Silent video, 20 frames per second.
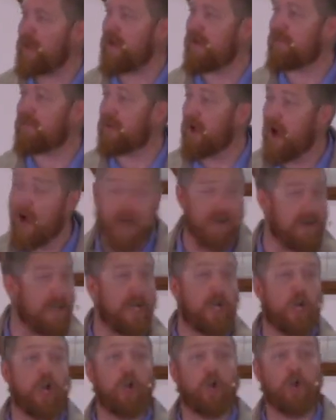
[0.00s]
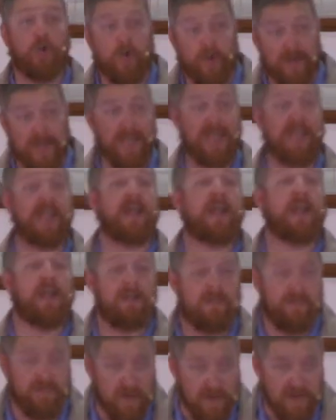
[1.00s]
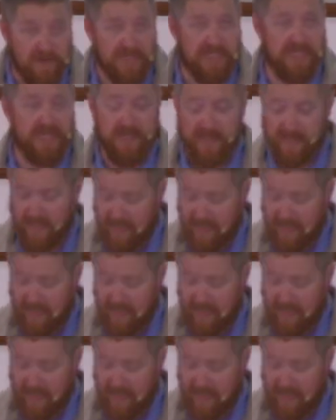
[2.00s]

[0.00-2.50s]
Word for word: of God, including voting